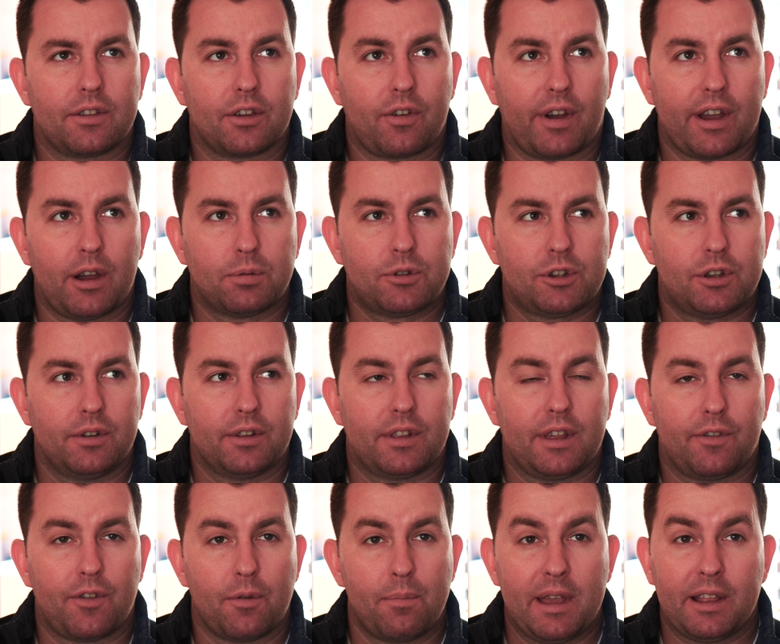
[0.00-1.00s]
It's a great
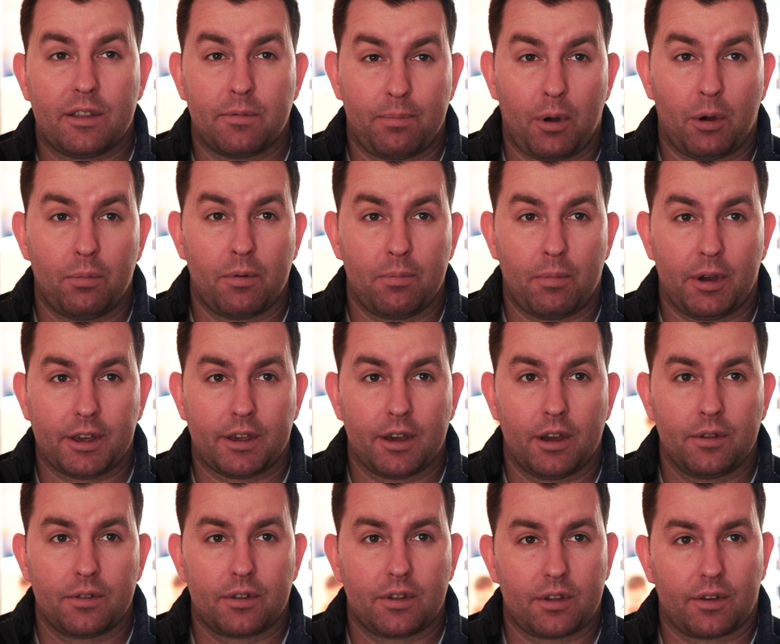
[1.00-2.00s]
opportunity for me to bond with my
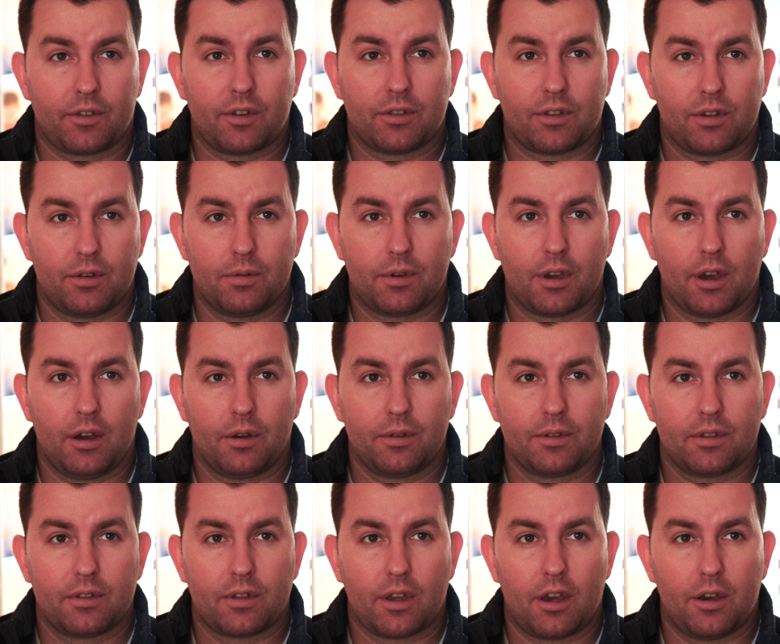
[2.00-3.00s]
girls because I've got two
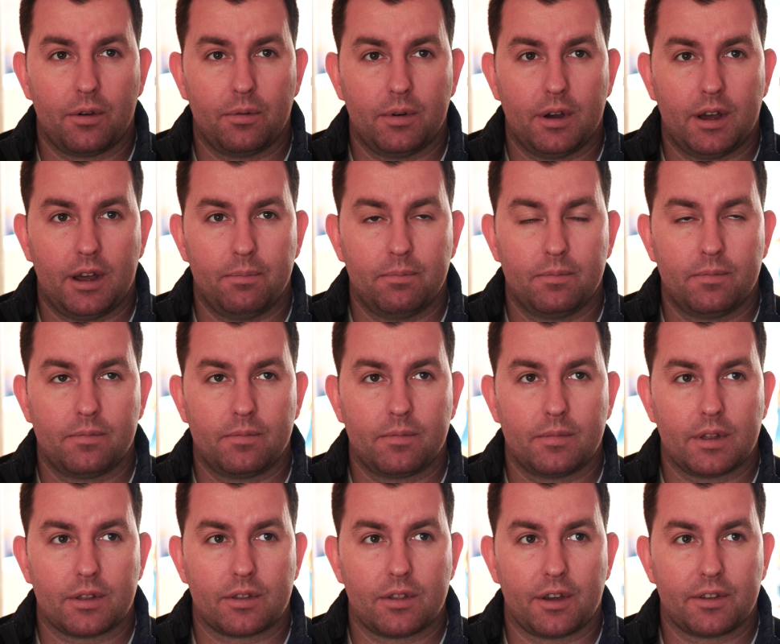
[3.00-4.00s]
girls, so um,
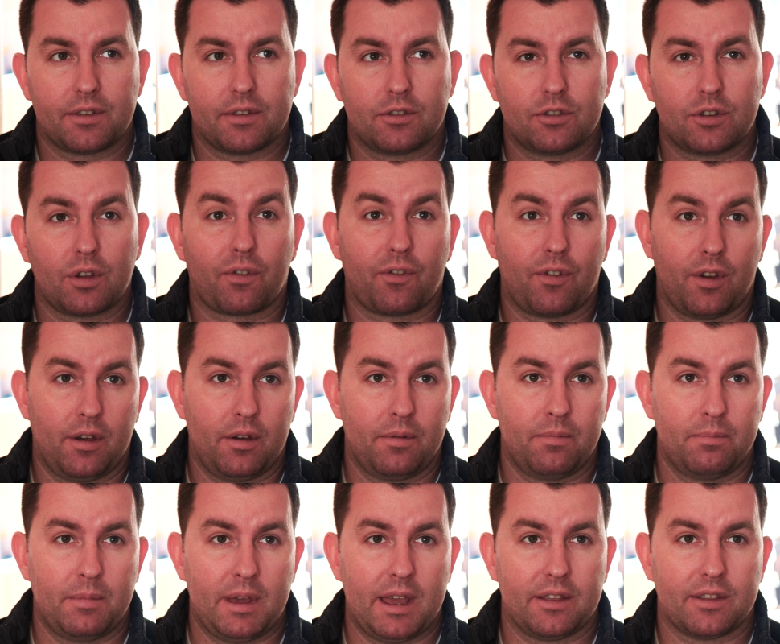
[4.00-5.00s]
it's nice to, just for
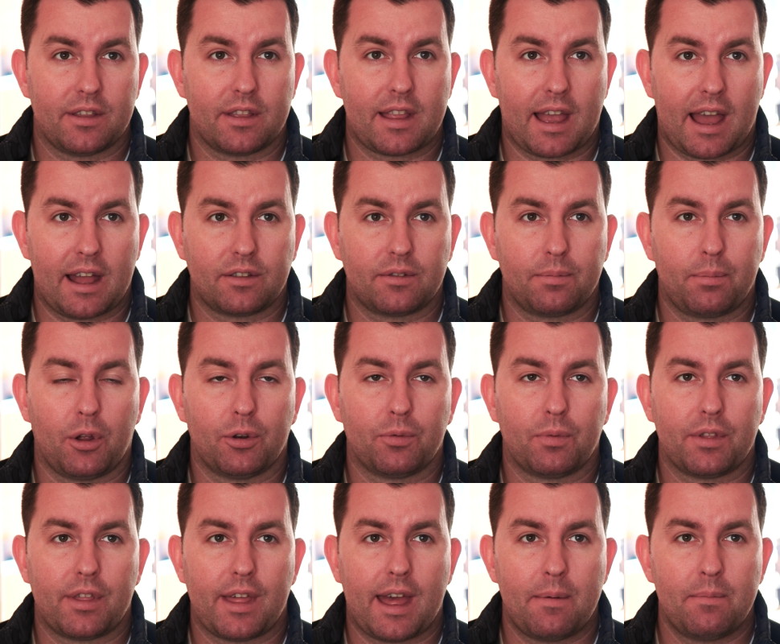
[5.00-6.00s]
me as a dad to bond
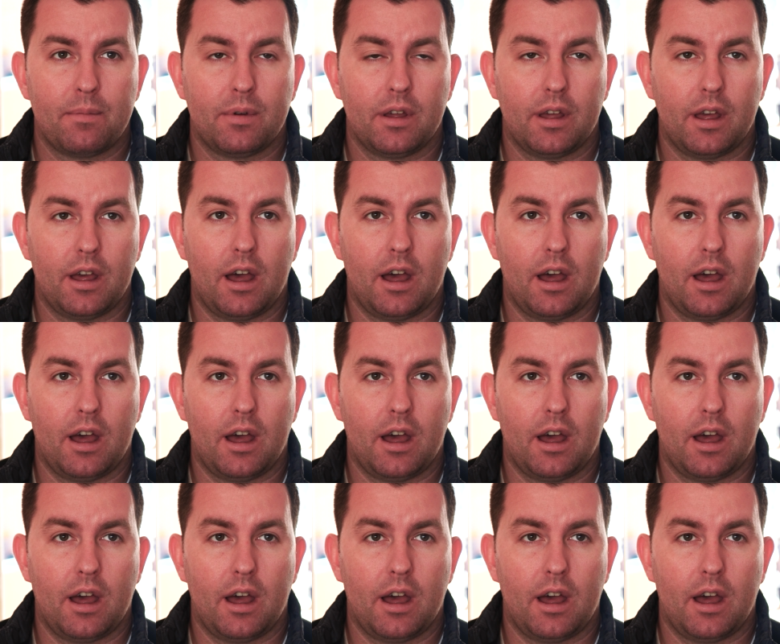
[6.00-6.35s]
with them.